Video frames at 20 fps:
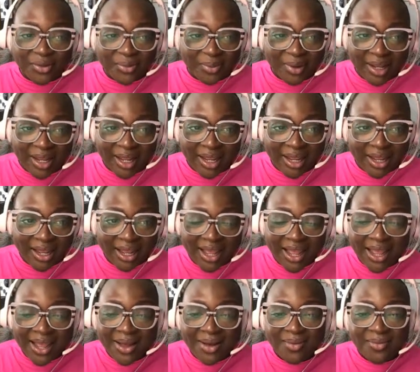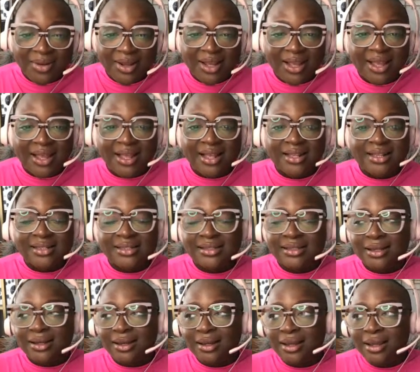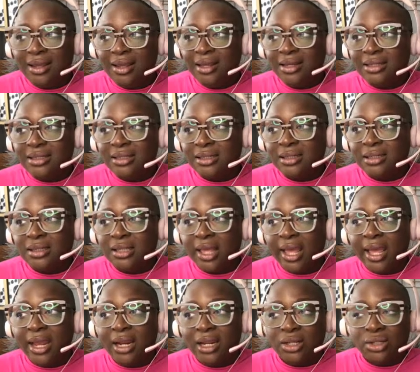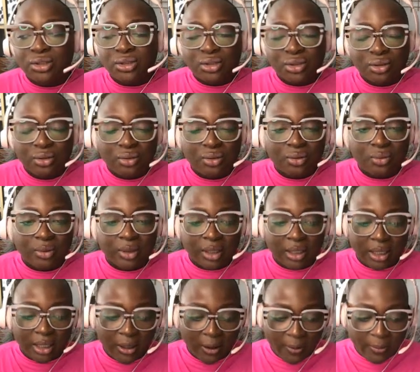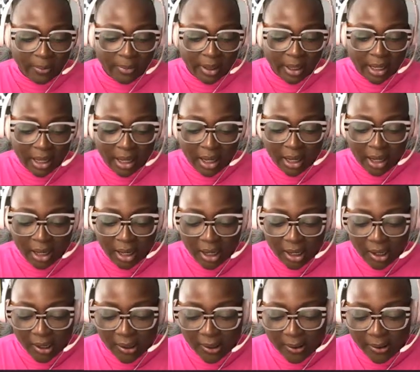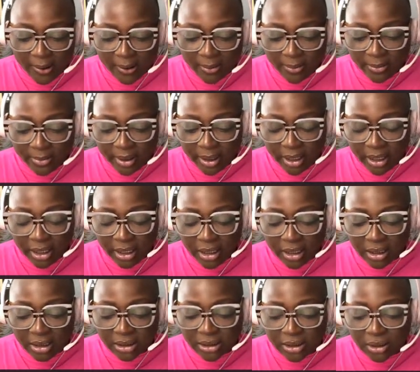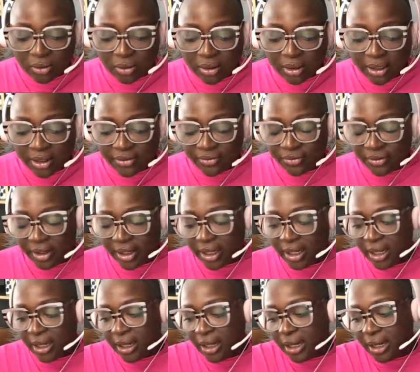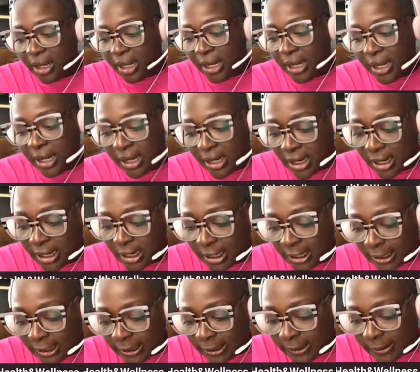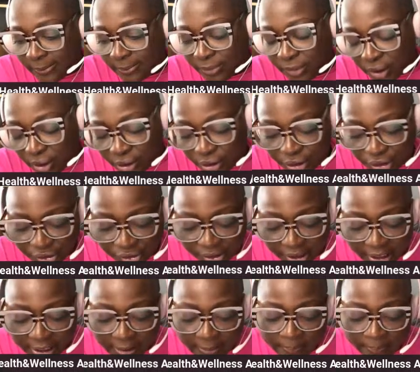me because he's just that in tune with him, and so loving and nurturing.